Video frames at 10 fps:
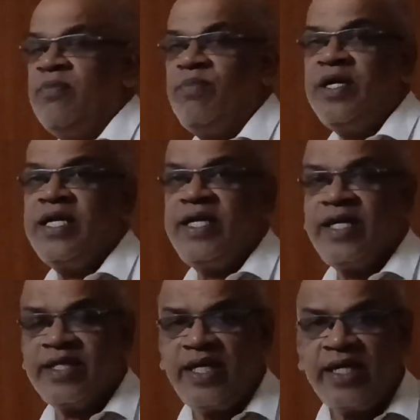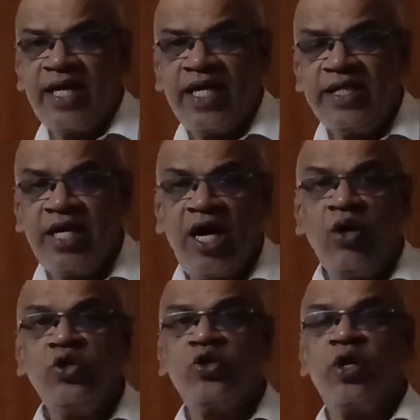but it doesn't tell us how
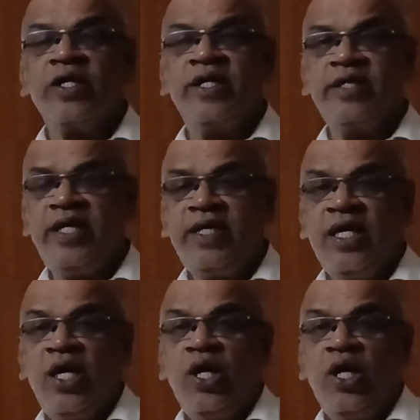strong is it.